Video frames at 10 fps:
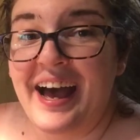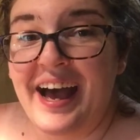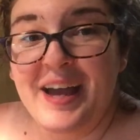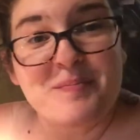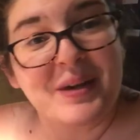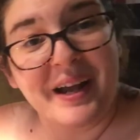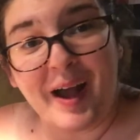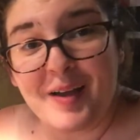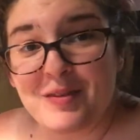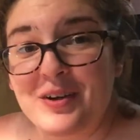I
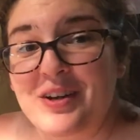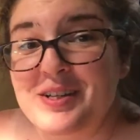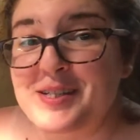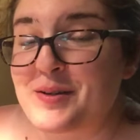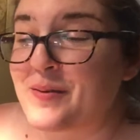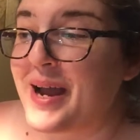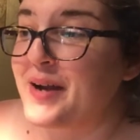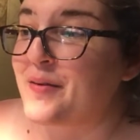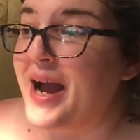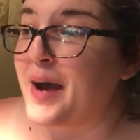MacGyvered a
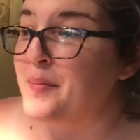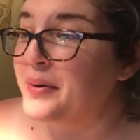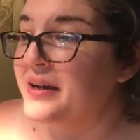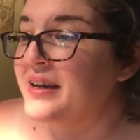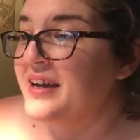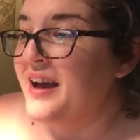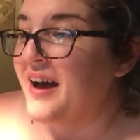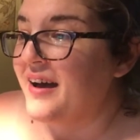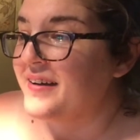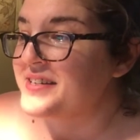saran wrap
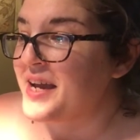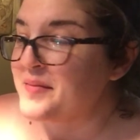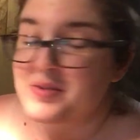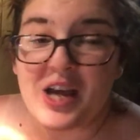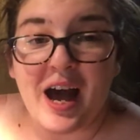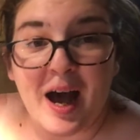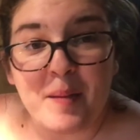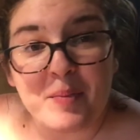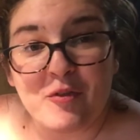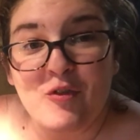uh, type
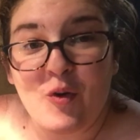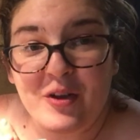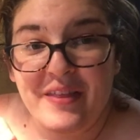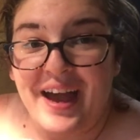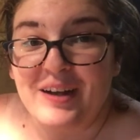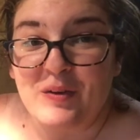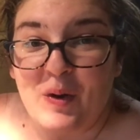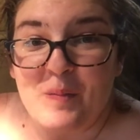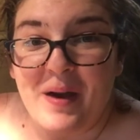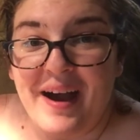top for that
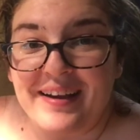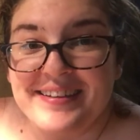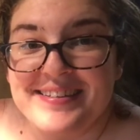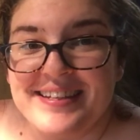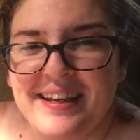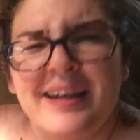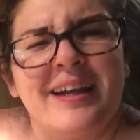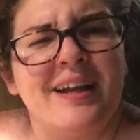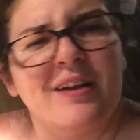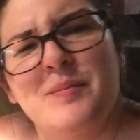grow box.
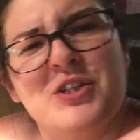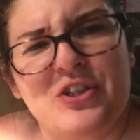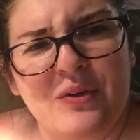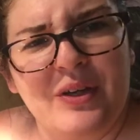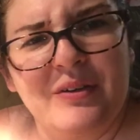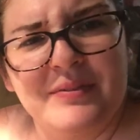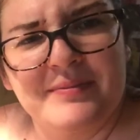Here, let me show you.